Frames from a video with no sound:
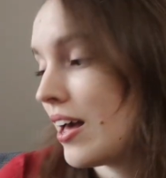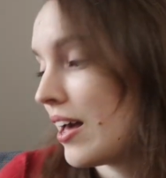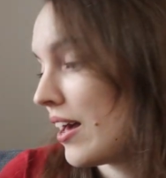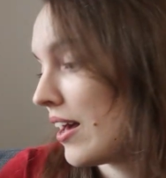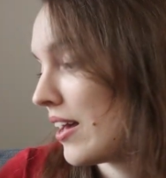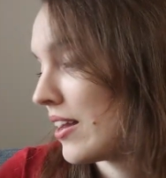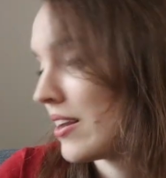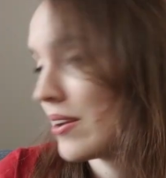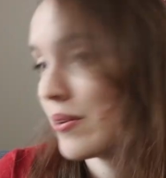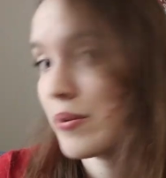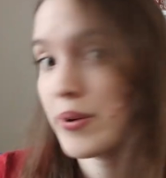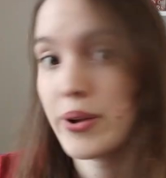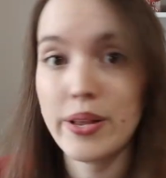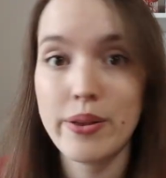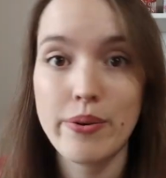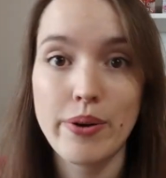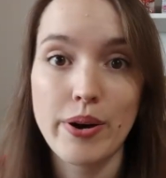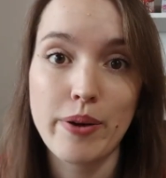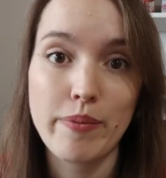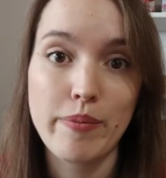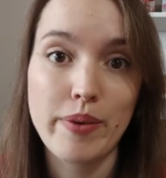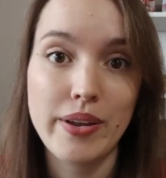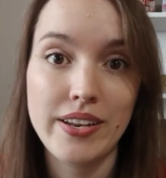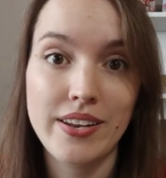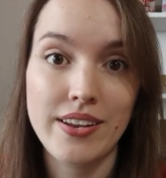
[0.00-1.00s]
And I really
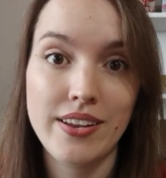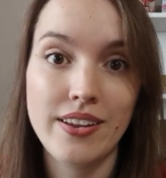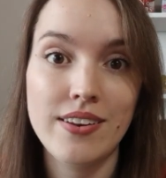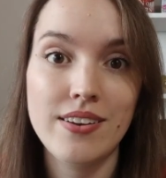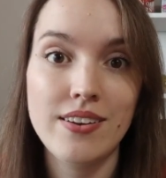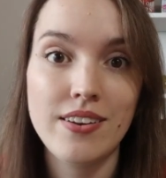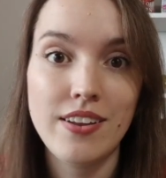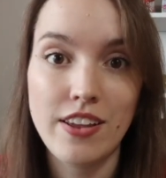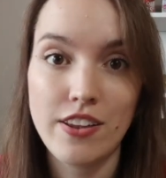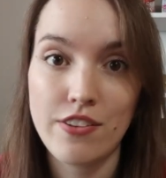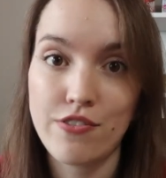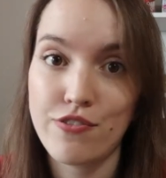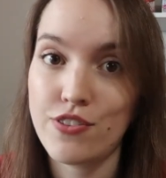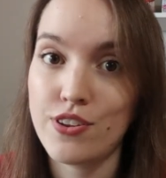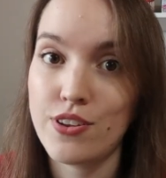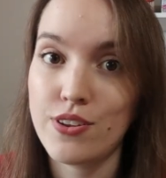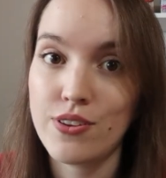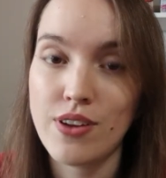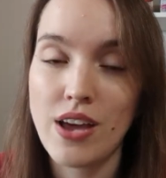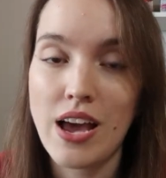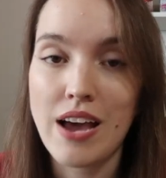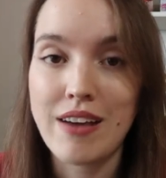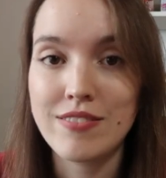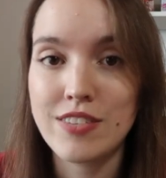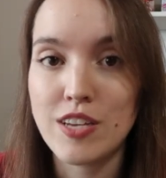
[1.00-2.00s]
recommend it if
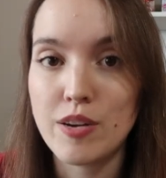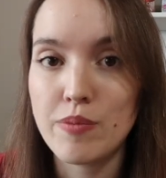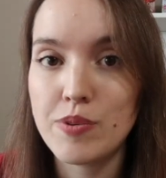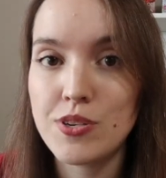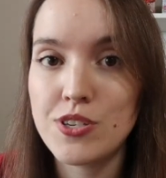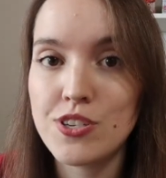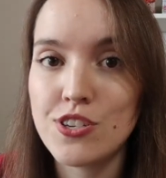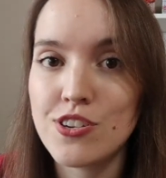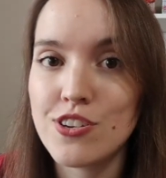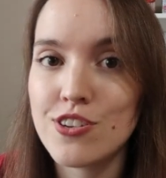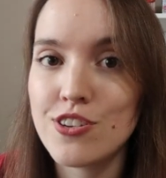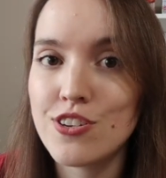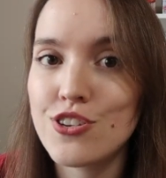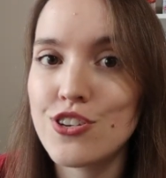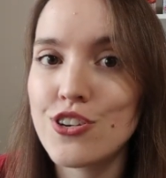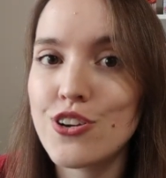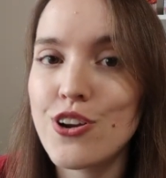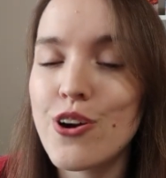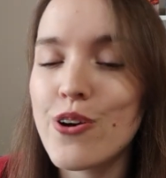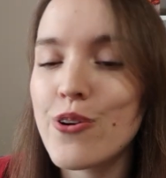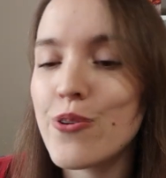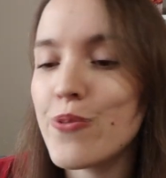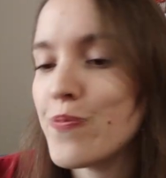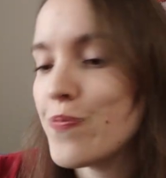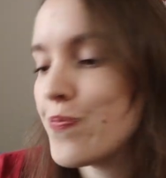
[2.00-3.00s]
you have the opportunity to
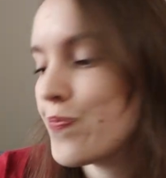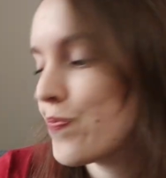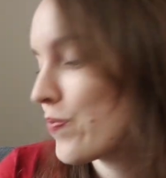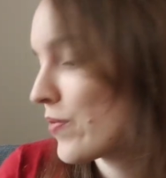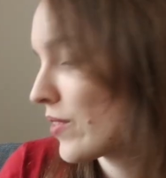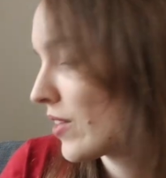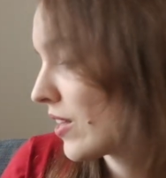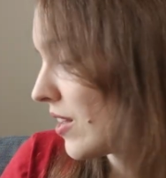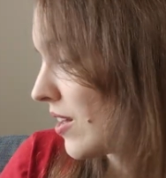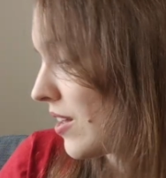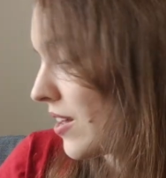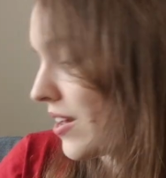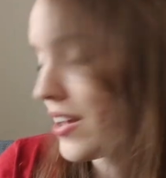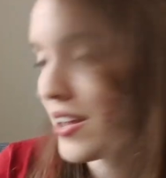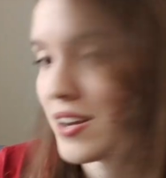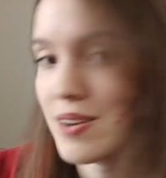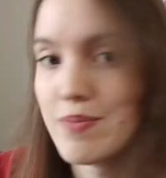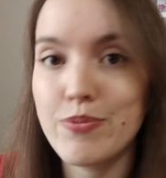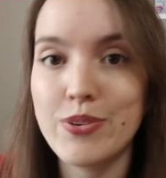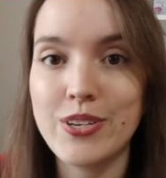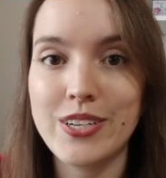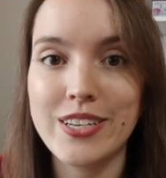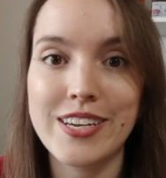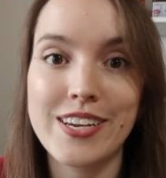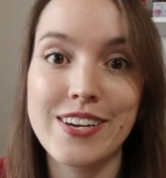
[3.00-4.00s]
go. And
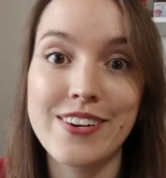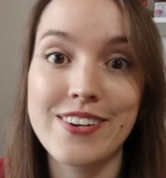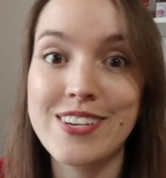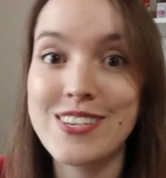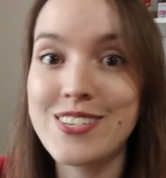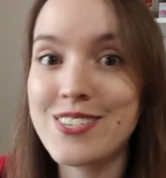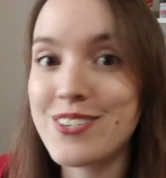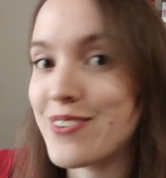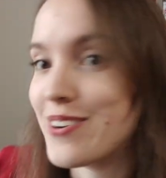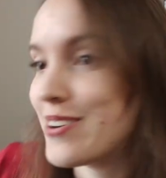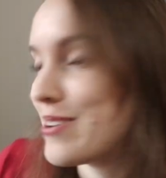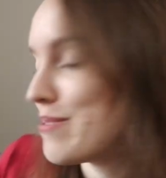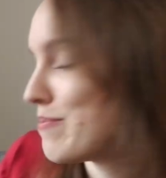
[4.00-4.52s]
I'm really curious to